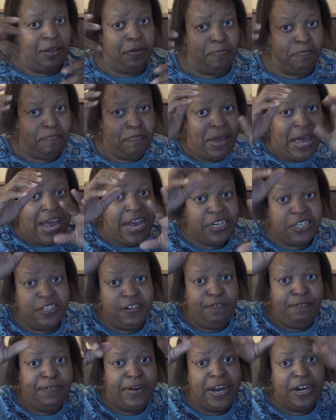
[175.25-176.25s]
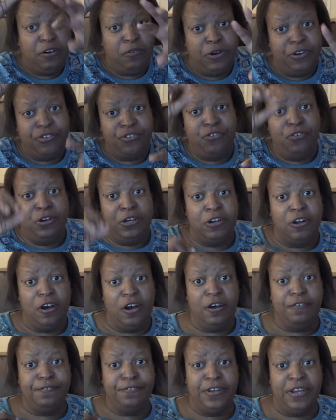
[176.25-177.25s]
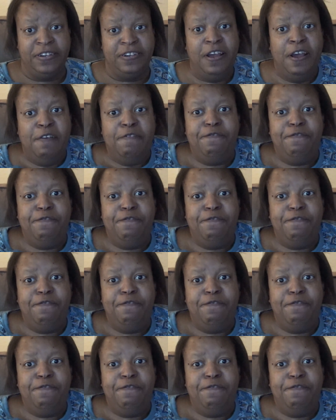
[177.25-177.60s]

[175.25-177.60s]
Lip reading: Imagine the fireworks going off and